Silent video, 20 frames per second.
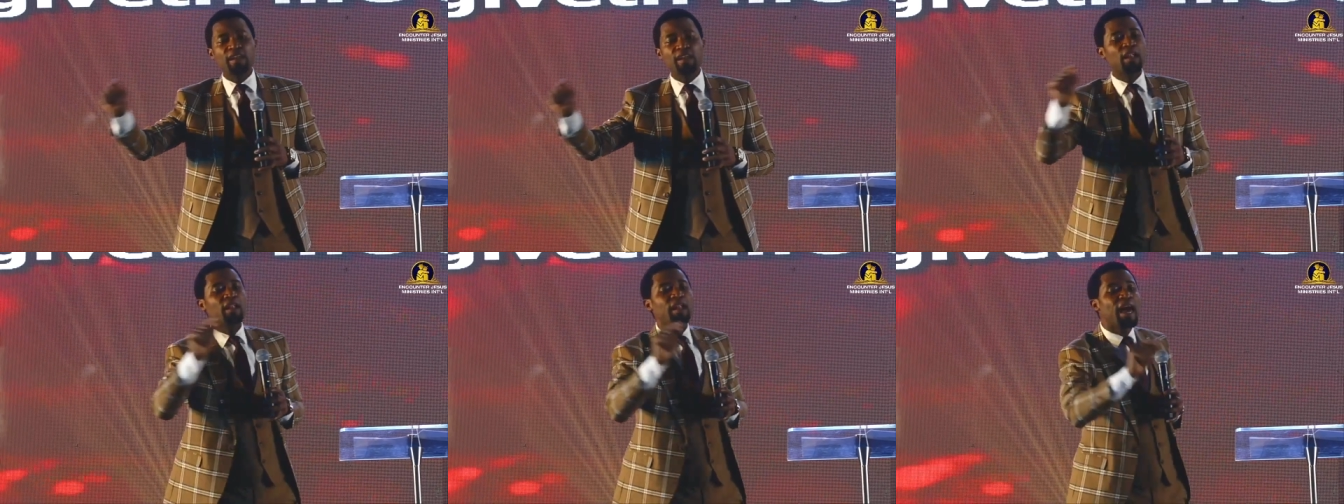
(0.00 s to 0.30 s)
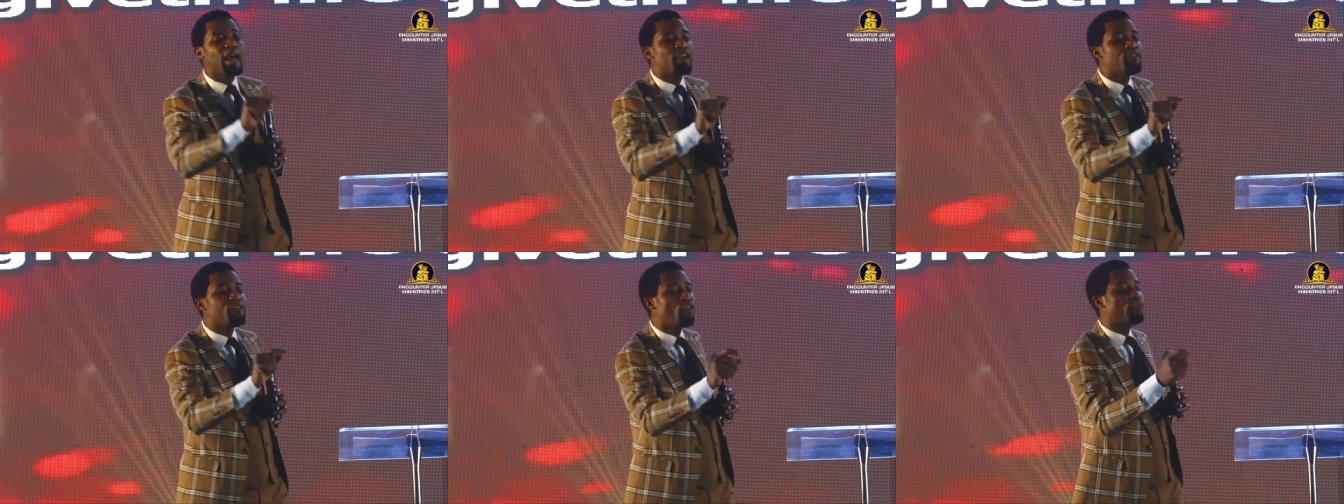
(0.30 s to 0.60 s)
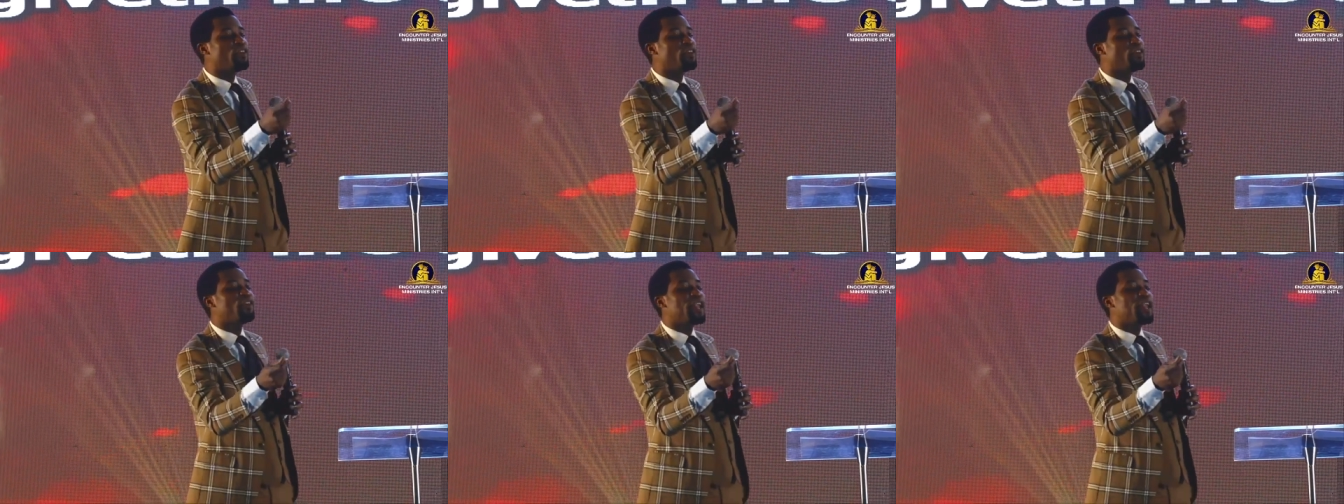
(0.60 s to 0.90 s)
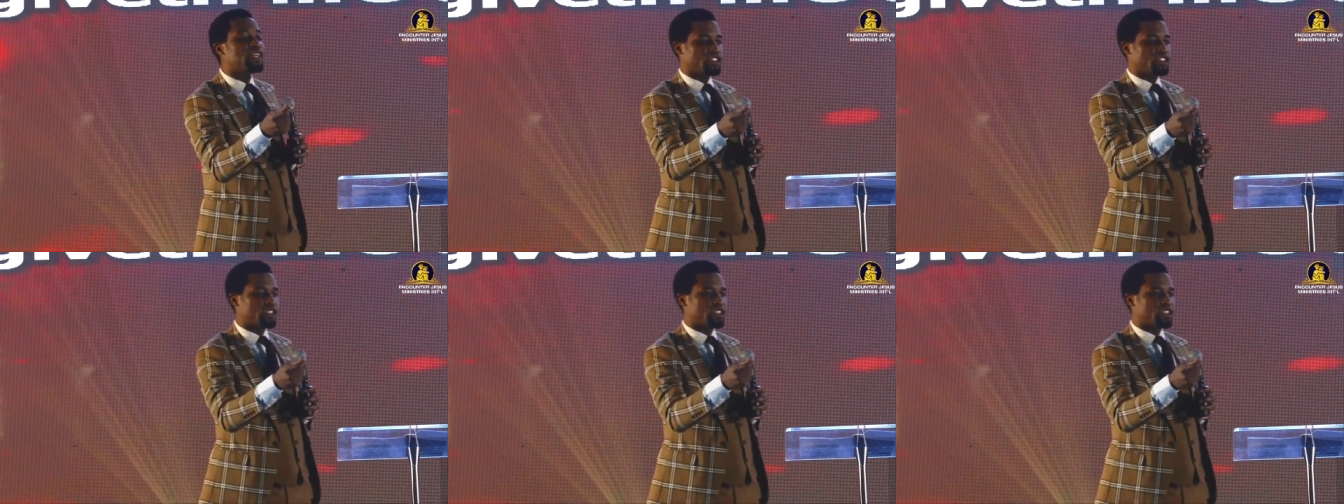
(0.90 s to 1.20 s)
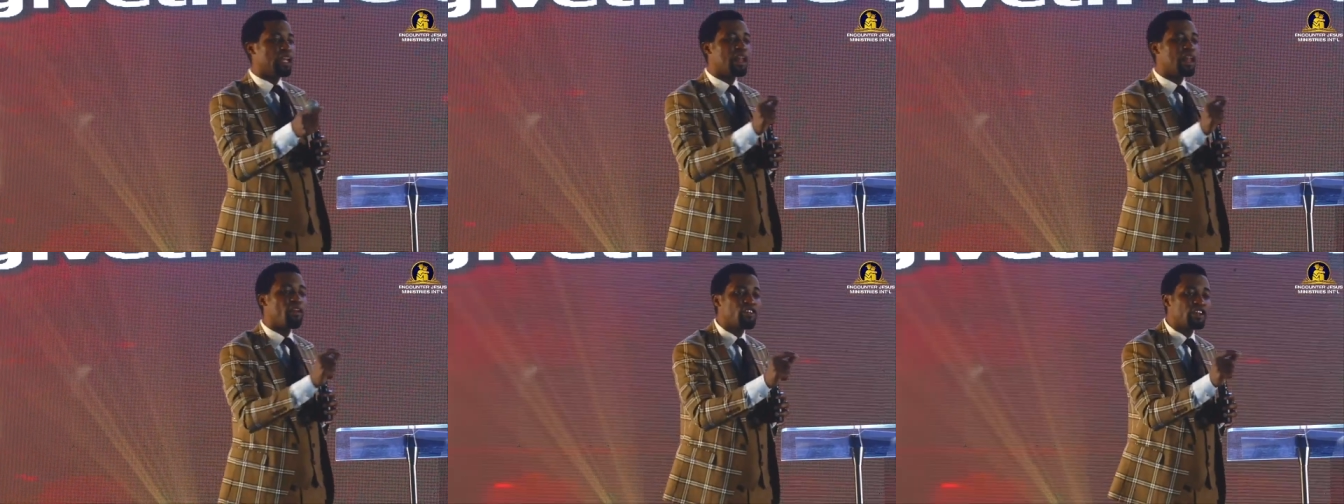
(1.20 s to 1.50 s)
the life of the flesh
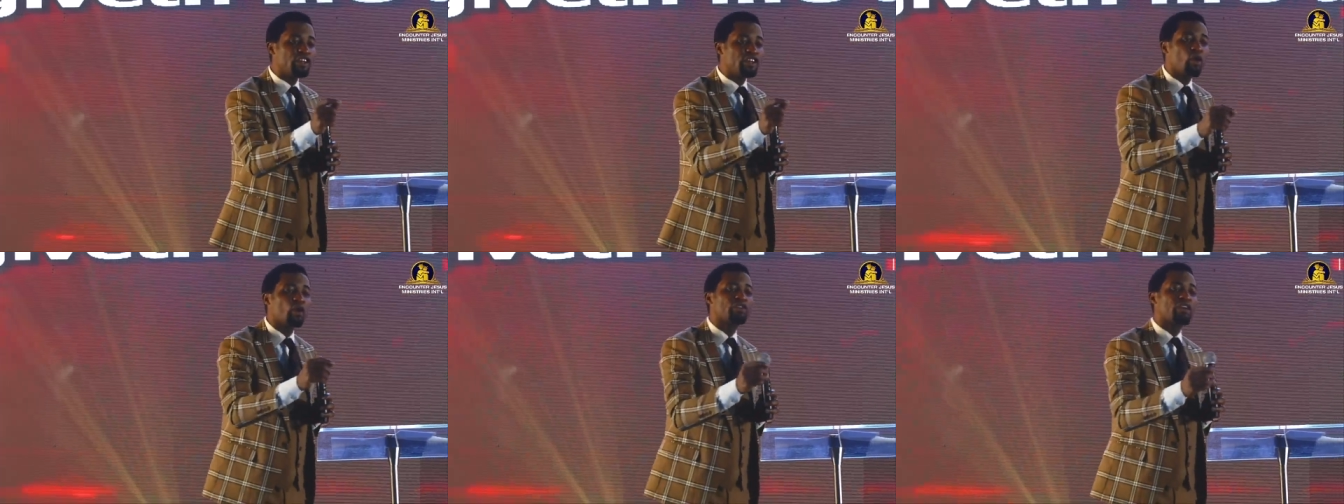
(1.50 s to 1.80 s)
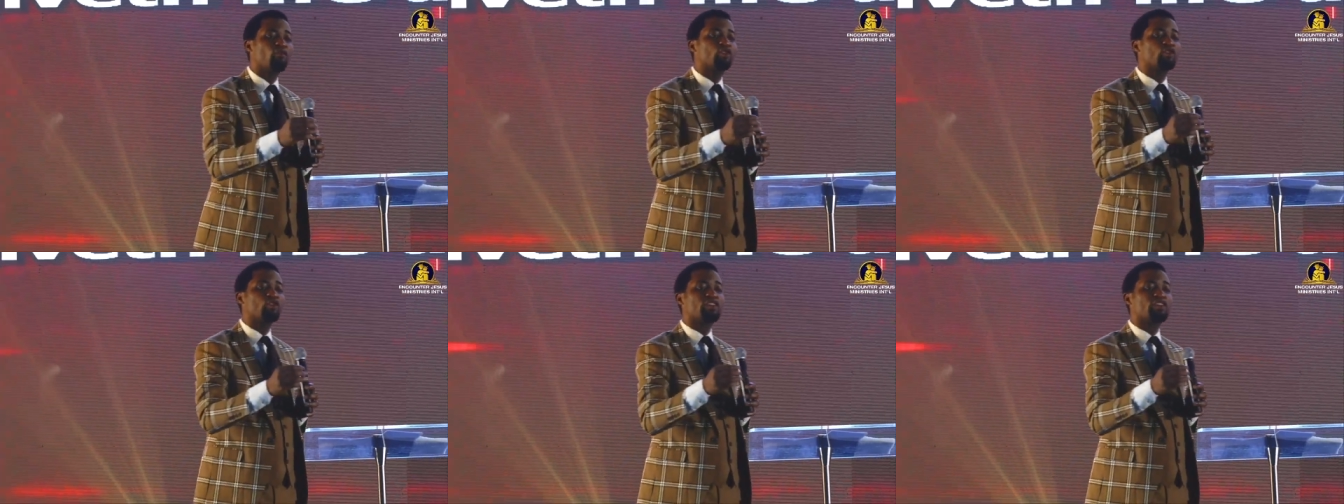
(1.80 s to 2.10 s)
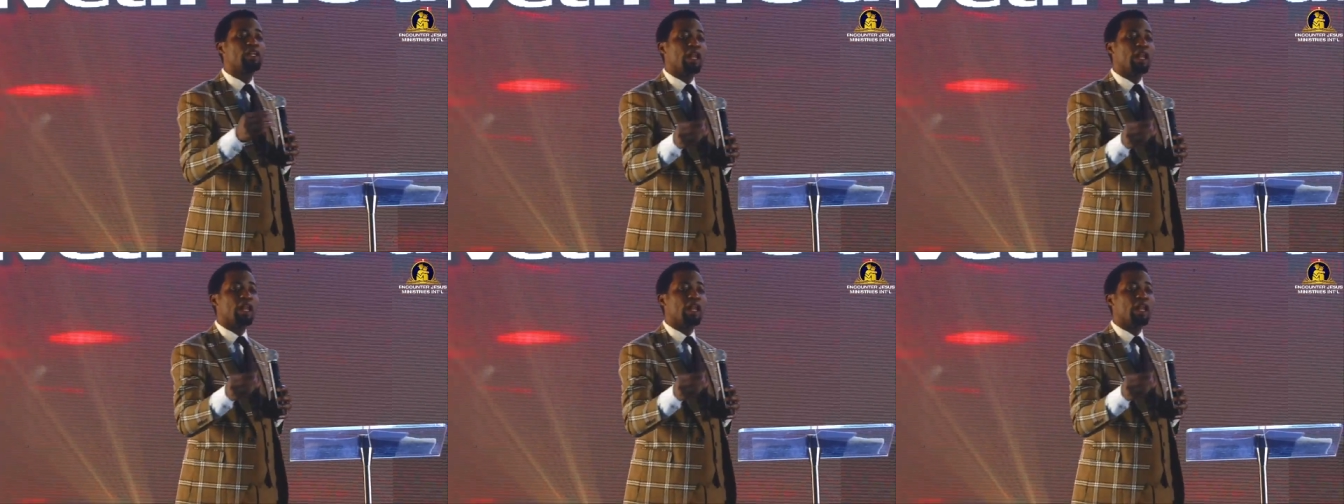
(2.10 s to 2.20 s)
in Leviticus 17